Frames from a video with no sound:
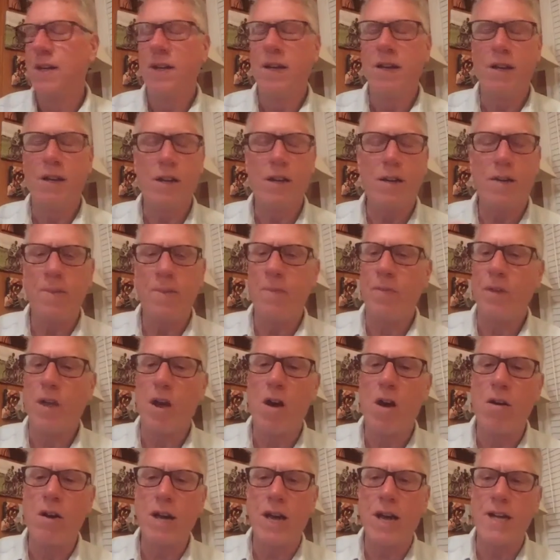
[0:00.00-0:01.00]
um,
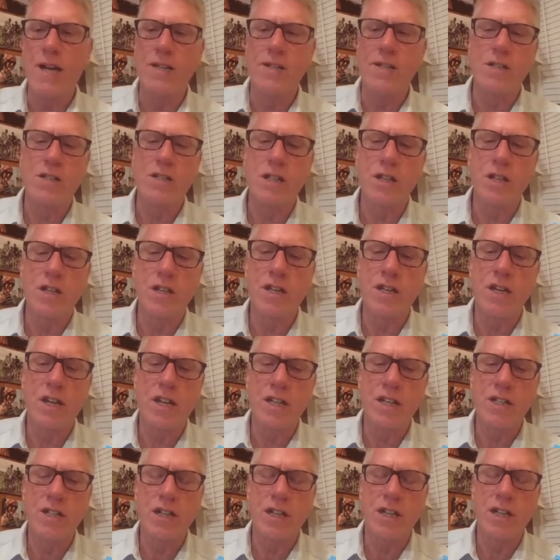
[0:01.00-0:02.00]
all kinds of
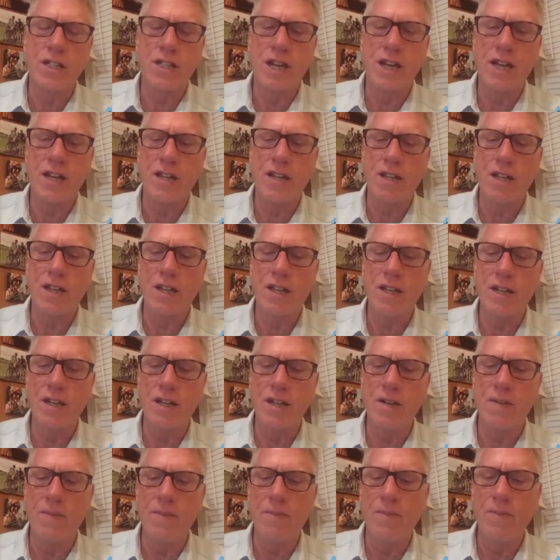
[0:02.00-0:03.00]
statistics that the
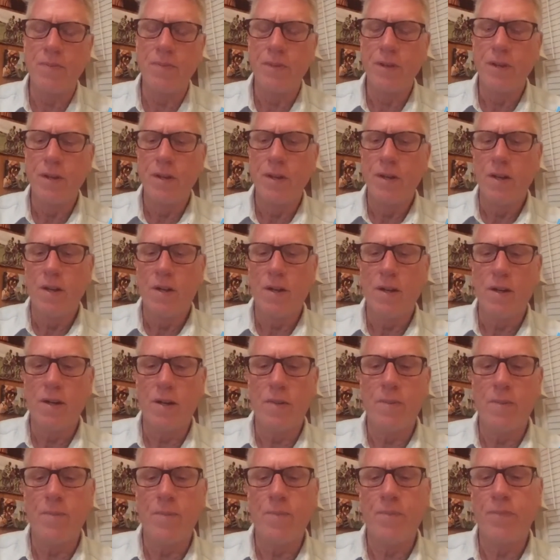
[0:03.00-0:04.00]
um,
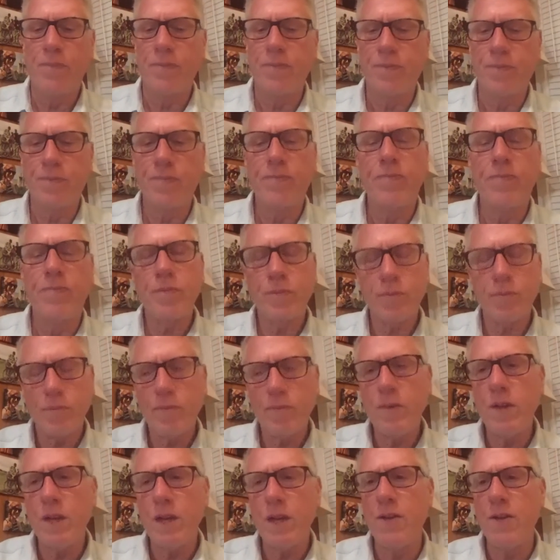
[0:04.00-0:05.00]
um,
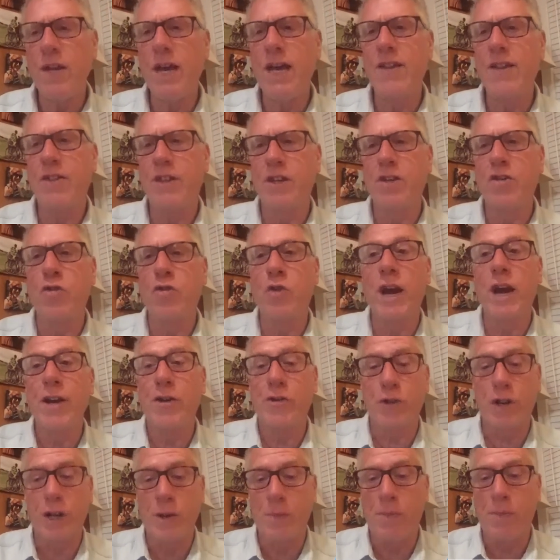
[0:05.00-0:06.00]
that the
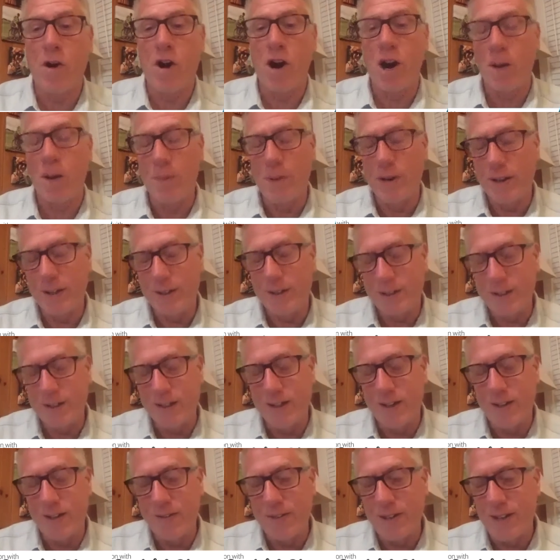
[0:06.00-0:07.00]
Treasury Department,
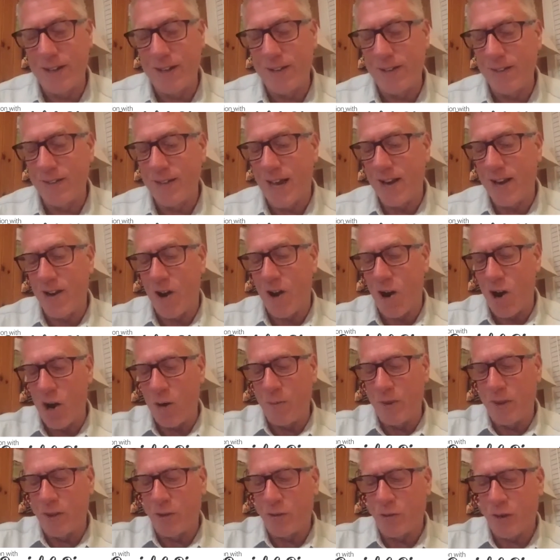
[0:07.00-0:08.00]
uh, that that arm
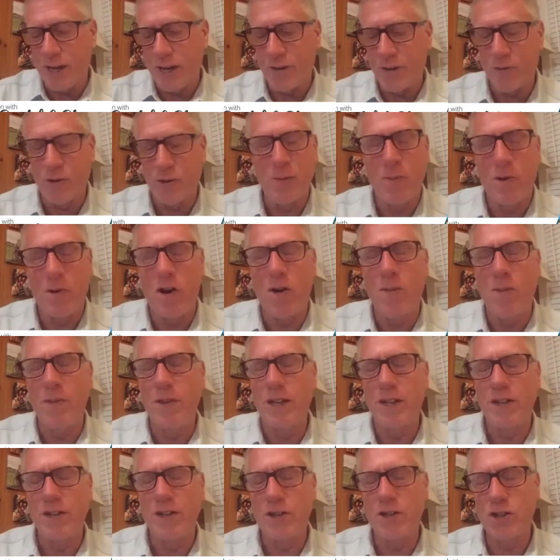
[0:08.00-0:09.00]
of the Treasury Department
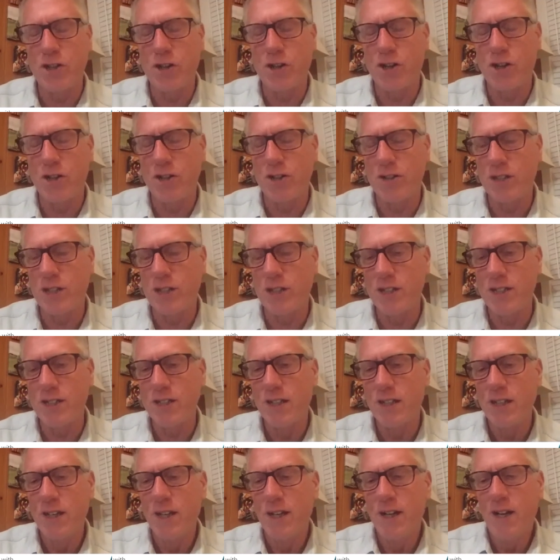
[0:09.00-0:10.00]
that's in charge of this,
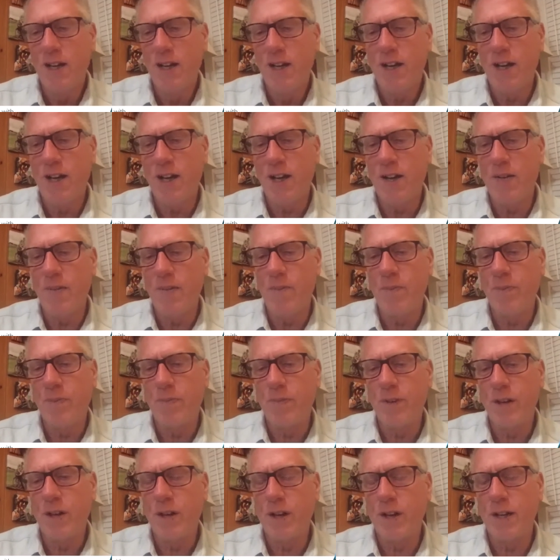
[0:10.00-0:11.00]
um,
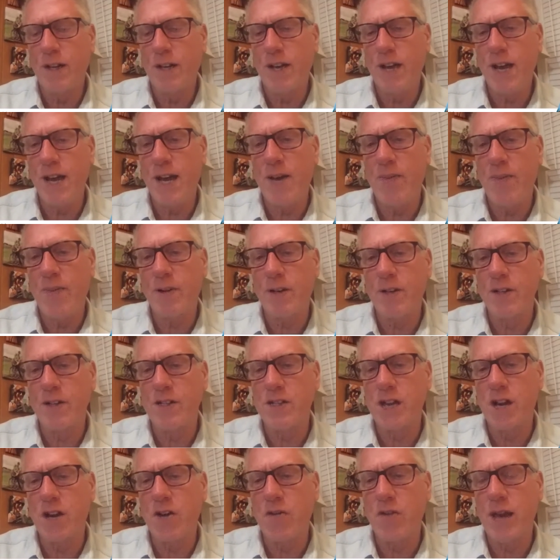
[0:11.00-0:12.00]
uh, kept, and
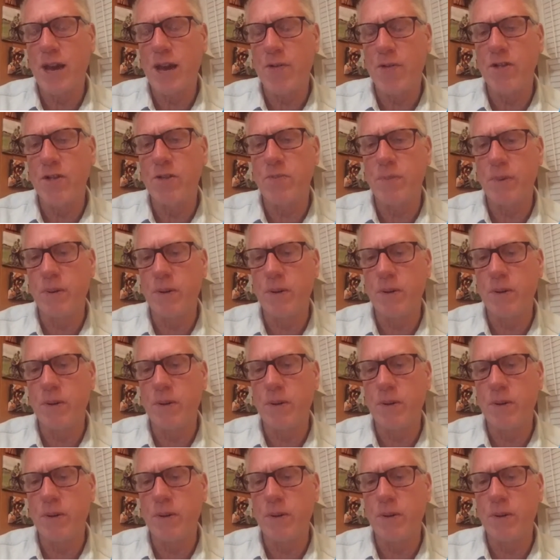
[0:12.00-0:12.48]
so that was a